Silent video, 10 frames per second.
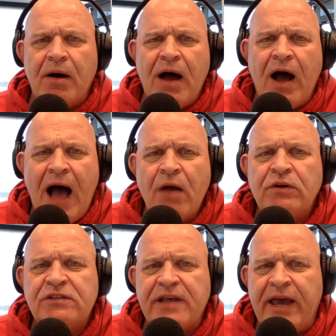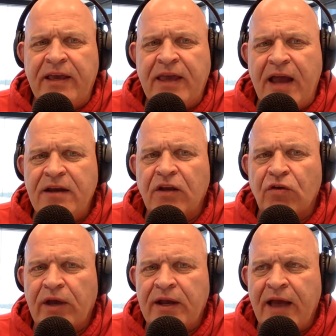I would say Kenyon
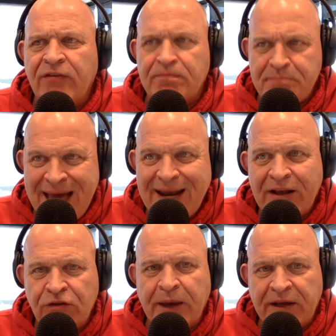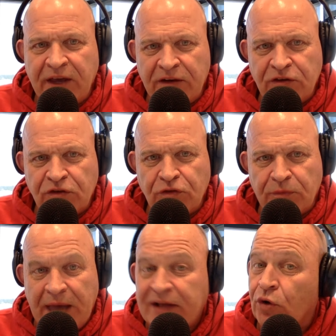Green has met expectations for
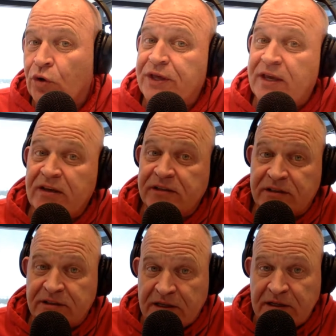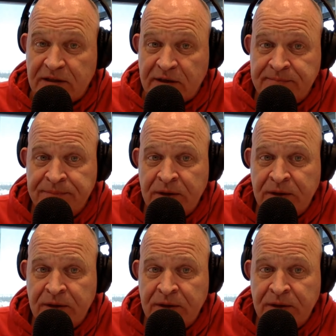me. I don't think he's exceeded them.